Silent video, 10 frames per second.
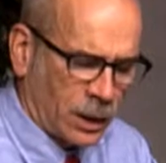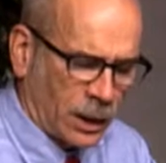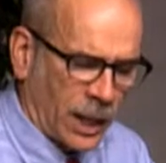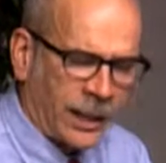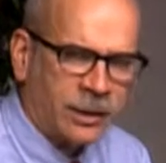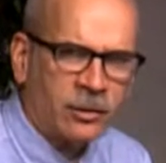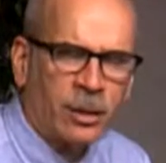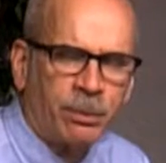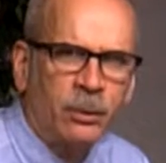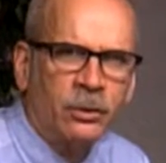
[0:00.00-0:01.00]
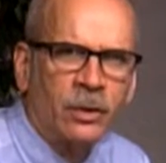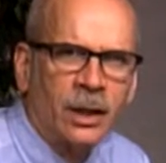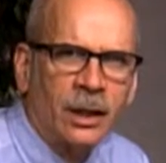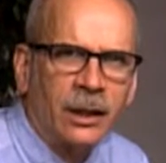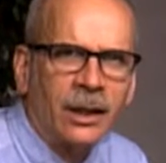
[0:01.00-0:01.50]
Lancaster
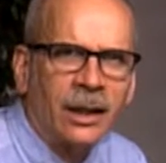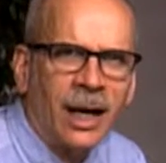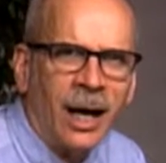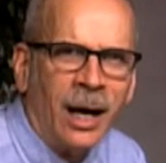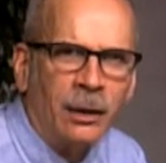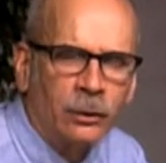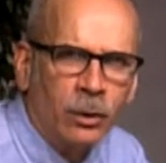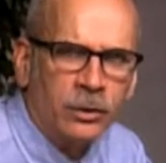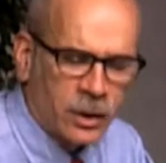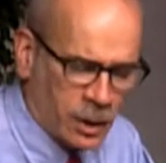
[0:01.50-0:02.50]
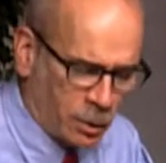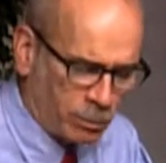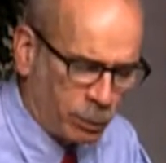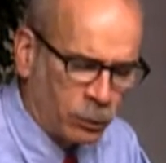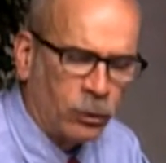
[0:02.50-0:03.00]
punto K12
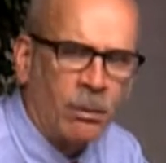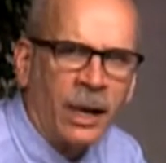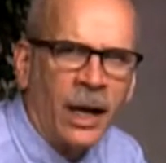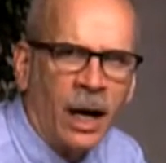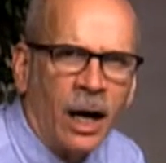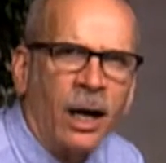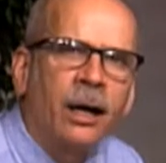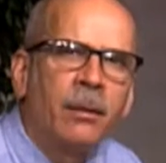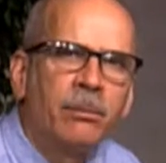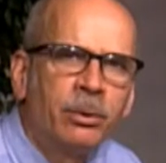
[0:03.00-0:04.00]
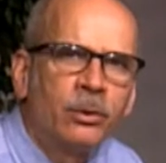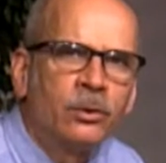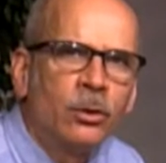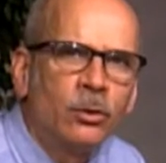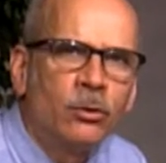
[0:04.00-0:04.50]
punto PA
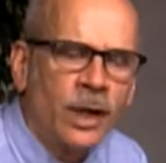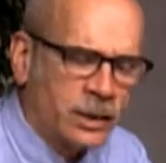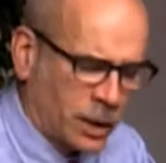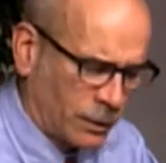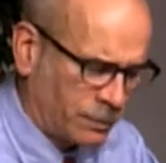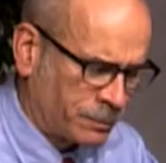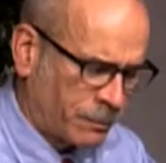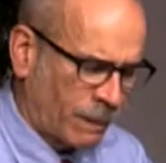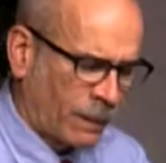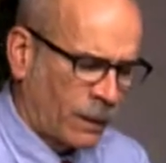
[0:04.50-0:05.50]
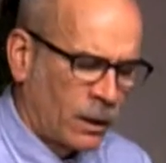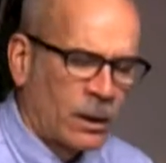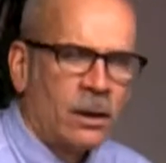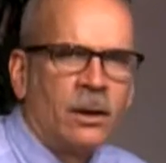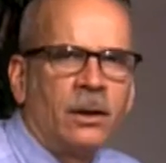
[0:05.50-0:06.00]
punto US.
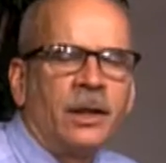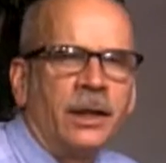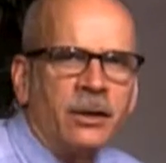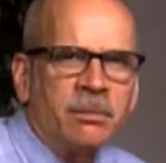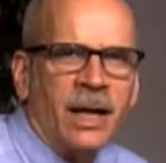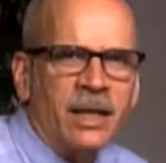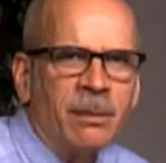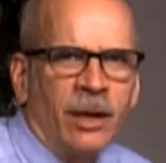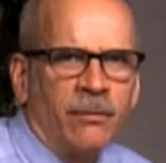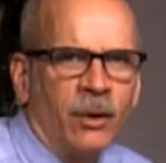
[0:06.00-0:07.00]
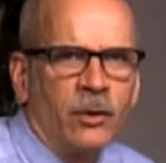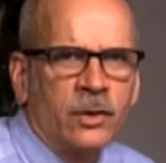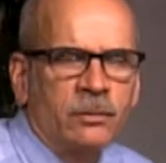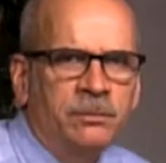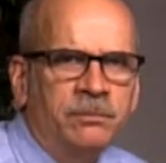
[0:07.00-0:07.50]
Here's my email,
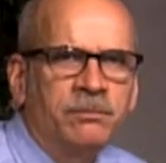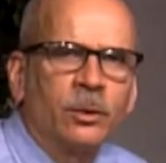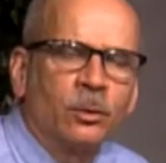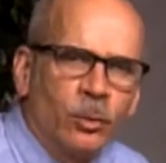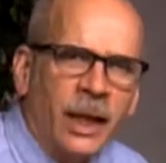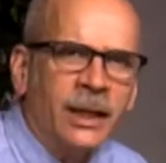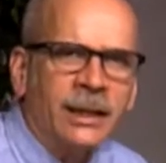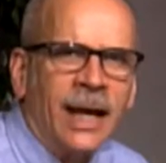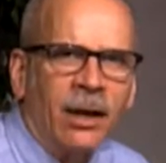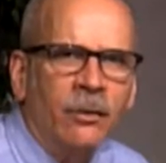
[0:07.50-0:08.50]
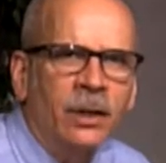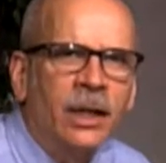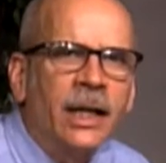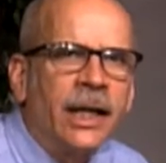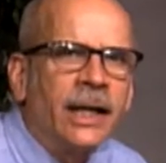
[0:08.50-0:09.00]
folks. Write it down,
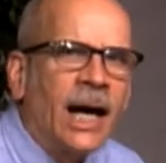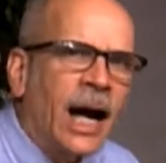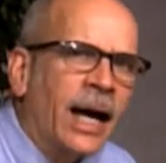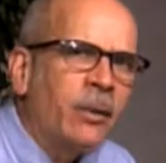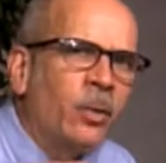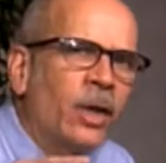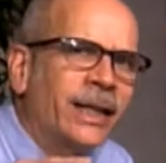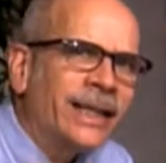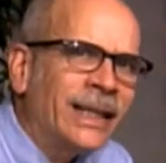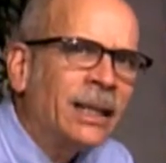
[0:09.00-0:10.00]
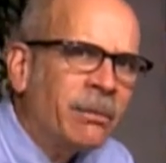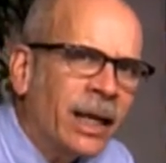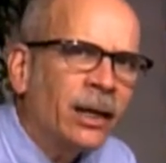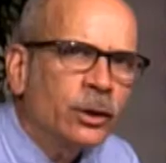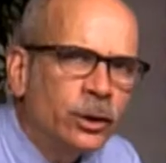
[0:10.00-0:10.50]
and I will
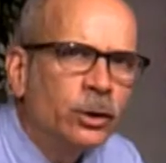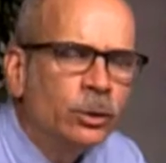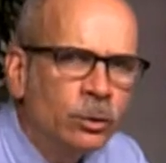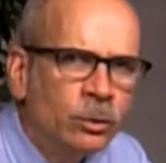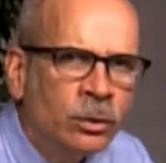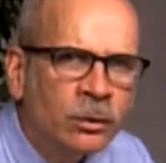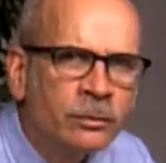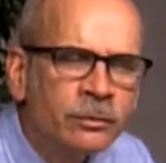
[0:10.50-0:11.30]
email you